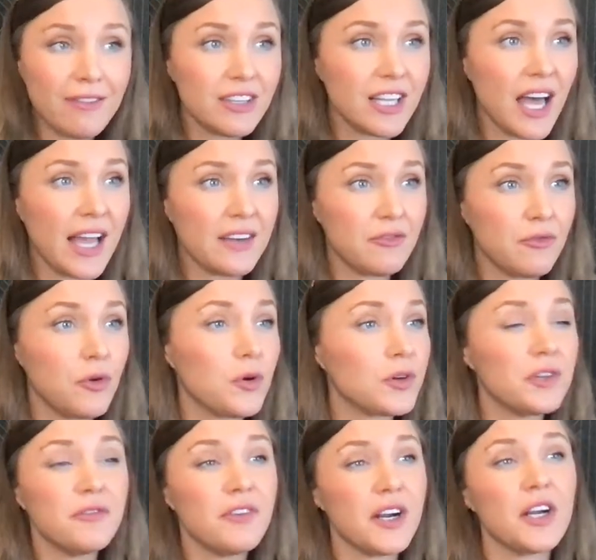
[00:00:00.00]
a line 4 in
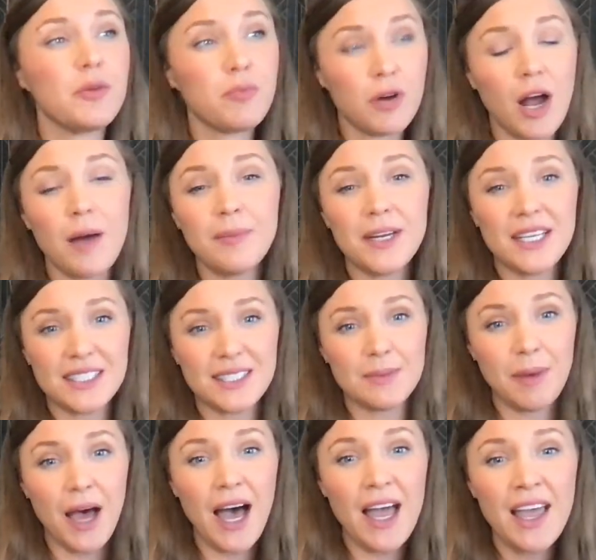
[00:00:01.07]
a very prominent
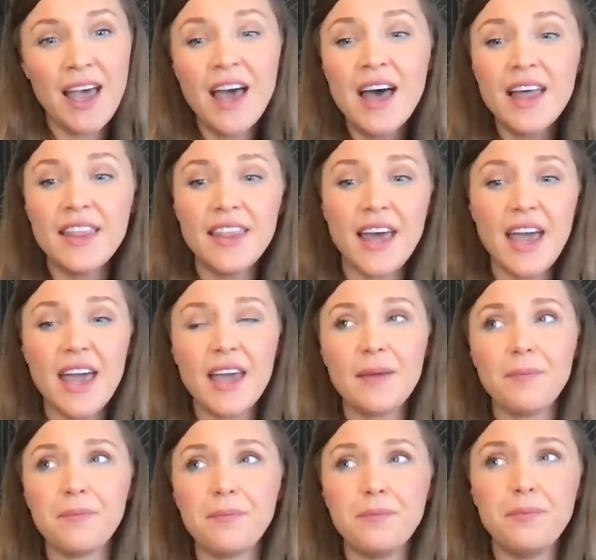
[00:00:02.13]
spot, that
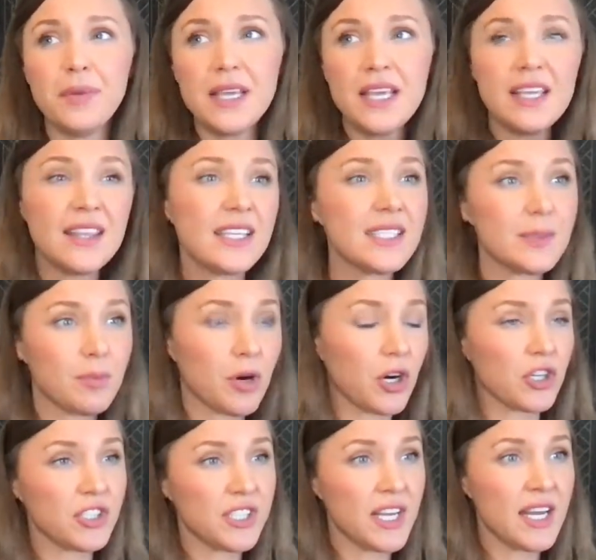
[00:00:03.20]
being this
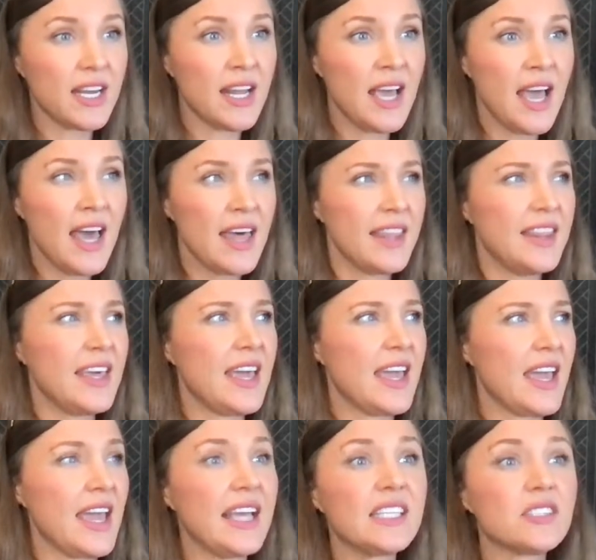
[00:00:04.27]
person
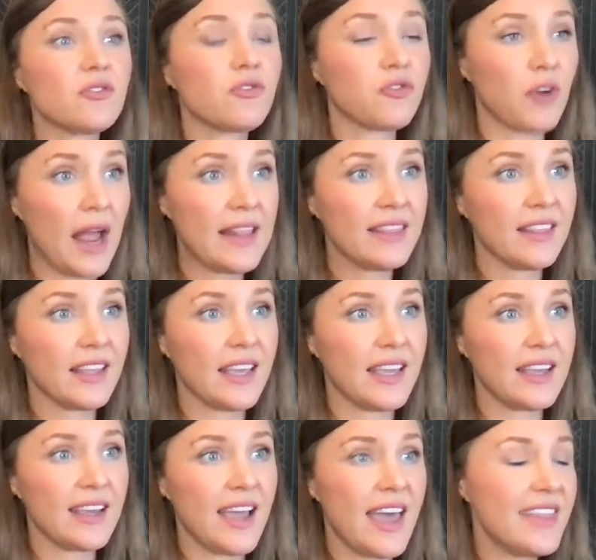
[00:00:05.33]
that is
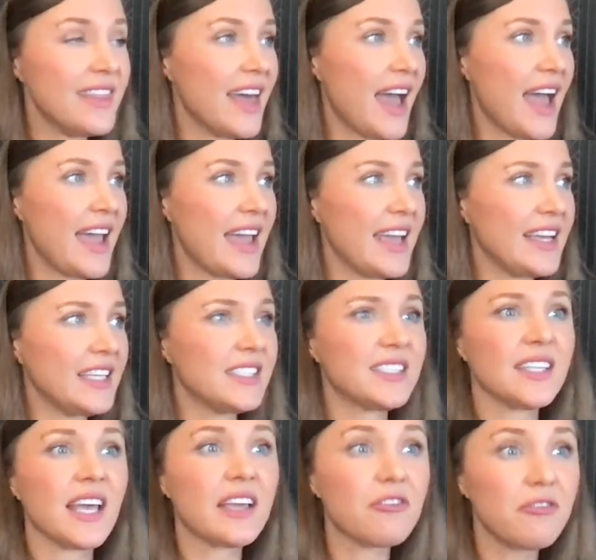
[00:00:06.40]
friendly and that is
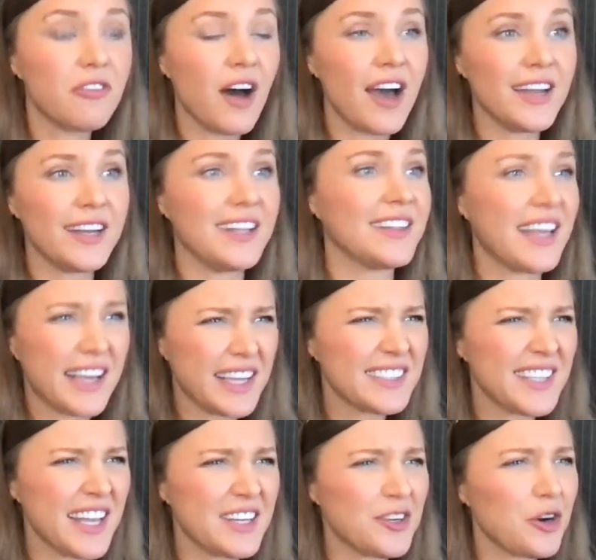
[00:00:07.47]
like fun. And like I
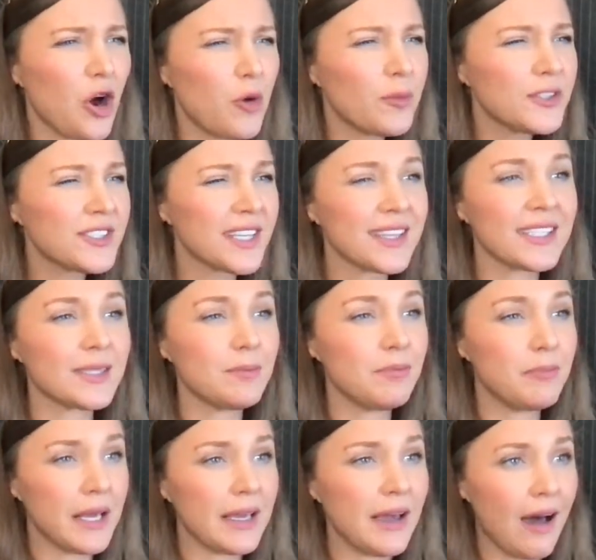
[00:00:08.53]
said, you're almost like this
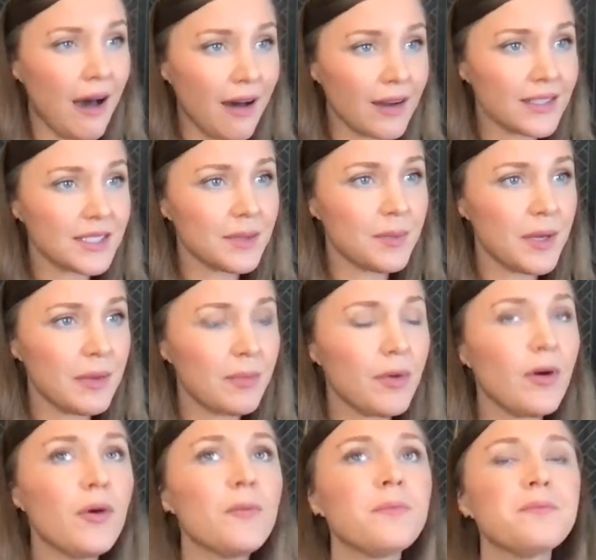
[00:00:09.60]
big hug to
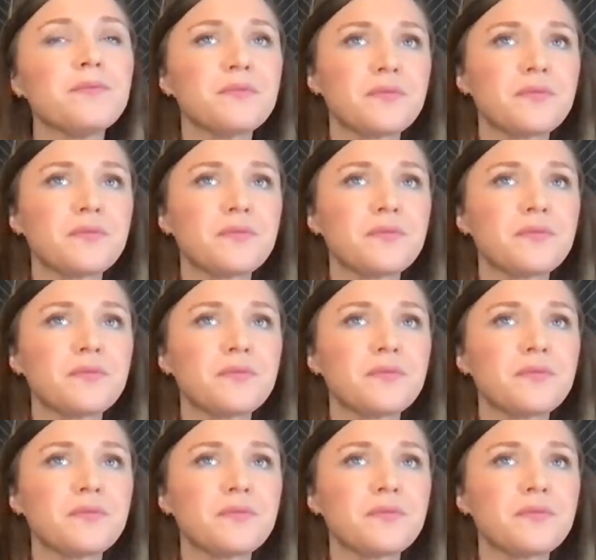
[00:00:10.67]
people.